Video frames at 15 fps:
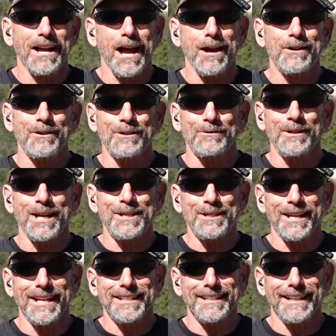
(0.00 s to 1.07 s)
out here on the range
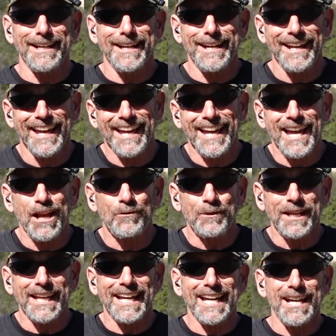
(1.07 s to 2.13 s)
again today, and
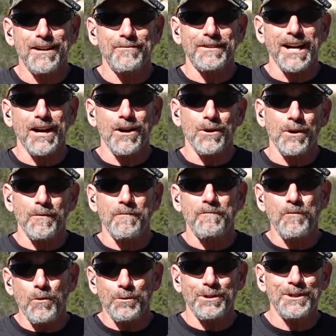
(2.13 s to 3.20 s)
we have our
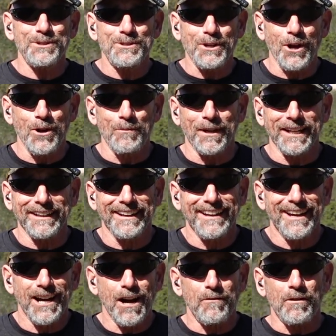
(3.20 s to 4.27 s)
fourth installment
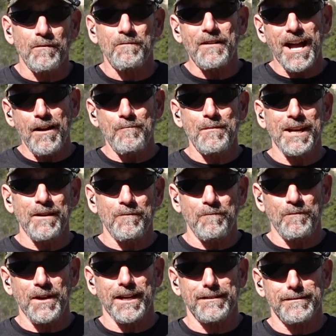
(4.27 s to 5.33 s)
of our 5-minute
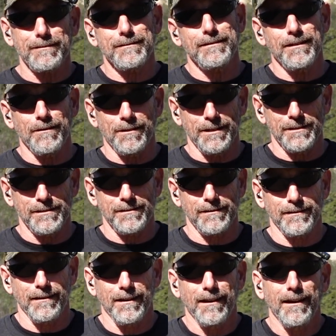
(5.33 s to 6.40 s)
fix series.
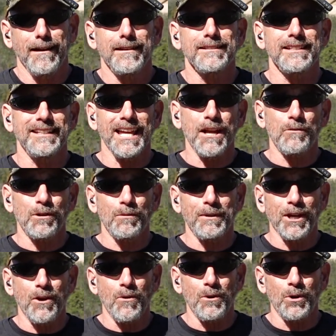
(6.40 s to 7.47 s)
Today we're going to
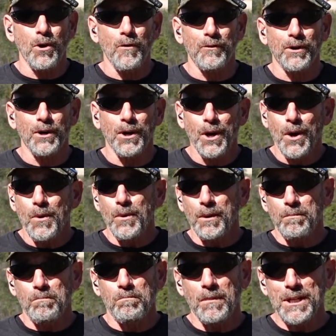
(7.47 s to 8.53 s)
be going over
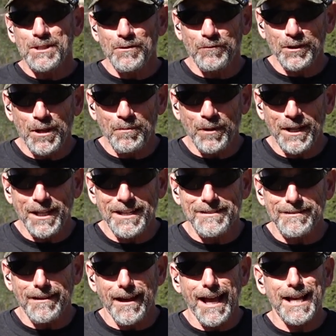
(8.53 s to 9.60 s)
what muzzle flip
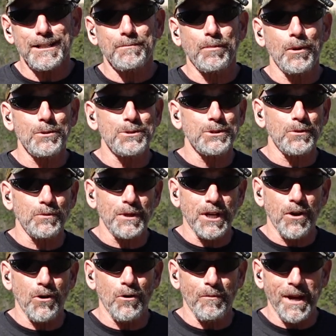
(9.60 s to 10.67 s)
is as opposed to
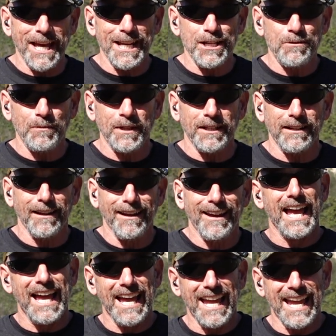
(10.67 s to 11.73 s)
recoil management
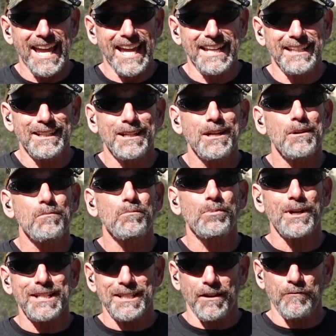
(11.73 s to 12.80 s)
and
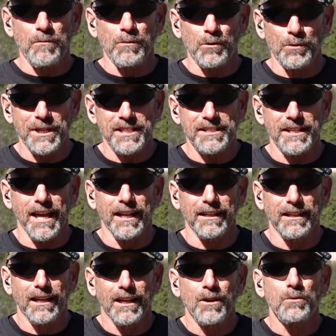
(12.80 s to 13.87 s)
pressing from the reset,
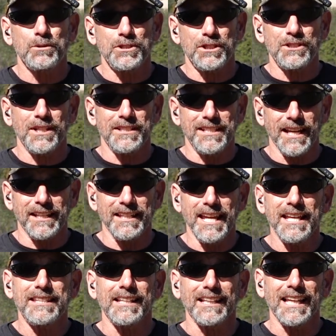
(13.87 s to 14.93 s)
which is a
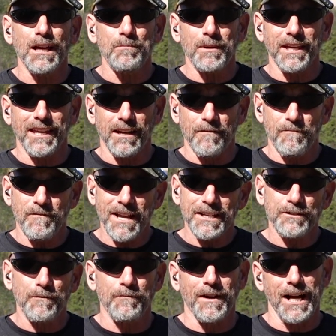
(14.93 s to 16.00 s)
technique that'll help you get a
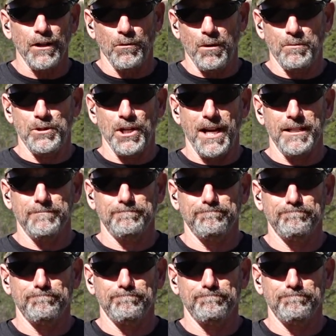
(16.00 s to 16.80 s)
faster follow-up shot.